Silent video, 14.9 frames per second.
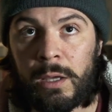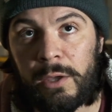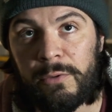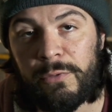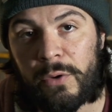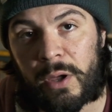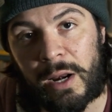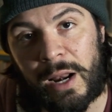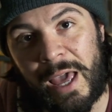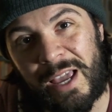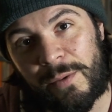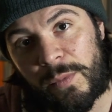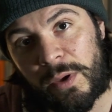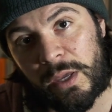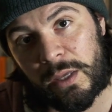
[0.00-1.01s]
If you are
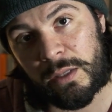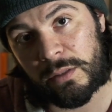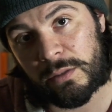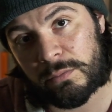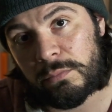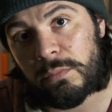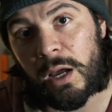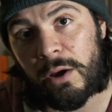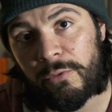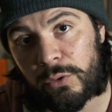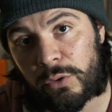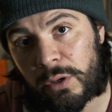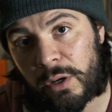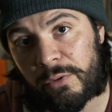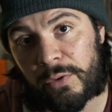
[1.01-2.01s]
like me, a
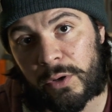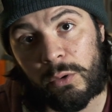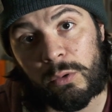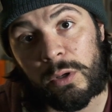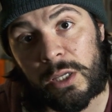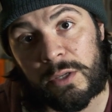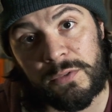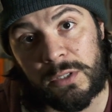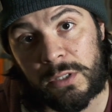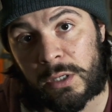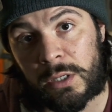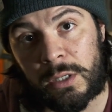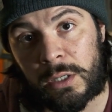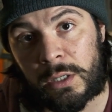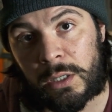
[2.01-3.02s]
photographer who
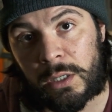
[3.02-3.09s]
lives